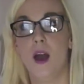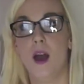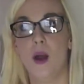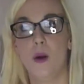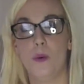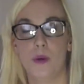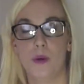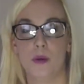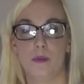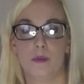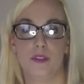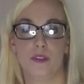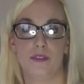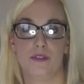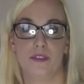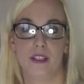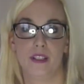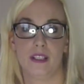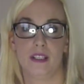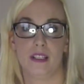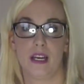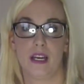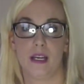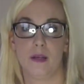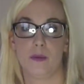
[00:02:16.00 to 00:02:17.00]
we will
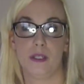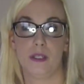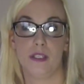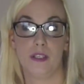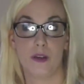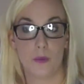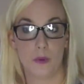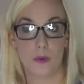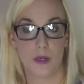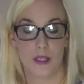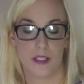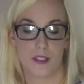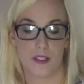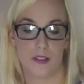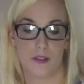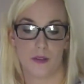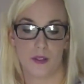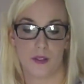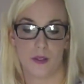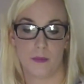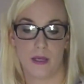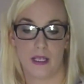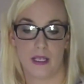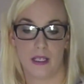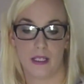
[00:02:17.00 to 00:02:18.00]
feel like we don't want to
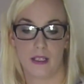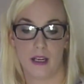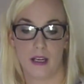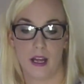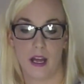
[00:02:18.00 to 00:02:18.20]
talk about it.